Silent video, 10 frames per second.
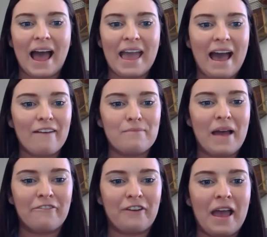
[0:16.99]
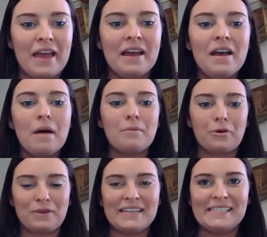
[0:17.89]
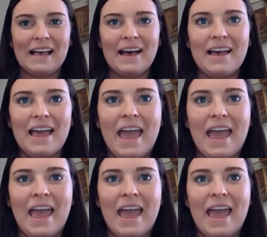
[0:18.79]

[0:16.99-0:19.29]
I have my friend Marissa